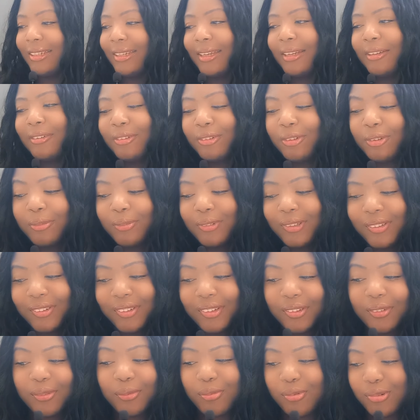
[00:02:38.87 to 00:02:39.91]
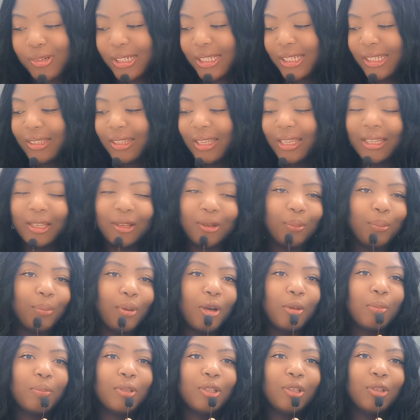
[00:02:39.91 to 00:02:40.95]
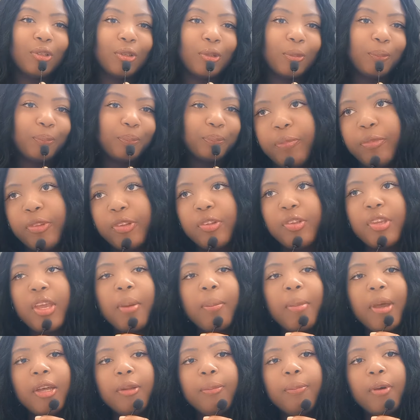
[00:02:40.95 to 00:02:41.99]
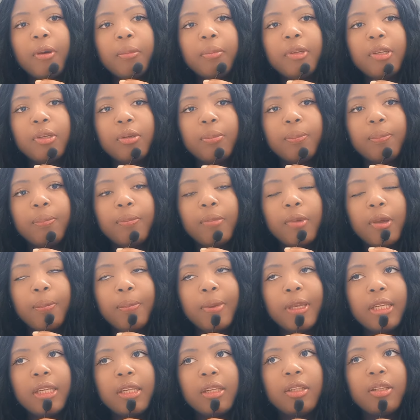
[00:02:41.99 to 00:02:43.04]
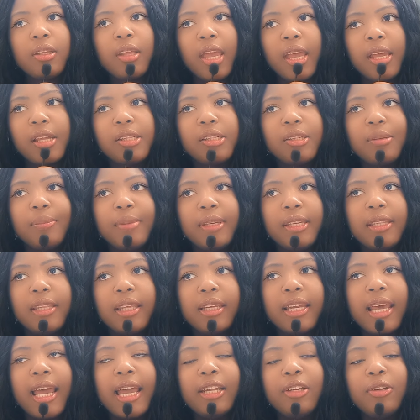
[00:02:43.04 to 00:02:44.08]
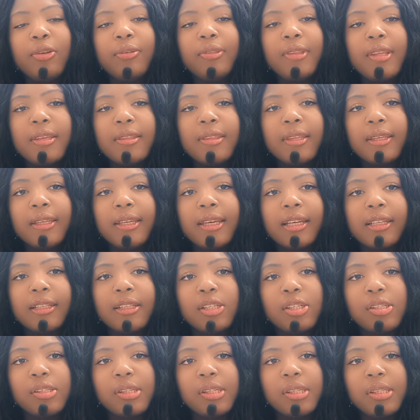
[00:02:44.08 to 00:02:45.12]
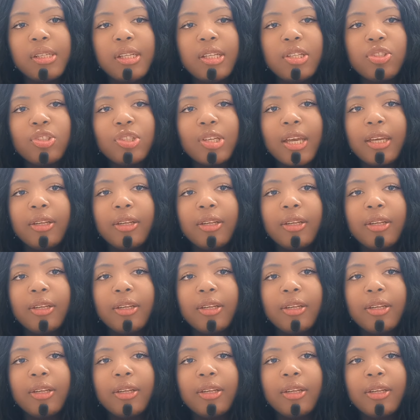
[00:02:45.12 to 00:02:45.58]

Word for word: I don't know if this is really that unpopular. So, yeah, my unpopular opinion has to be that I don't think the Gunna is a snitch.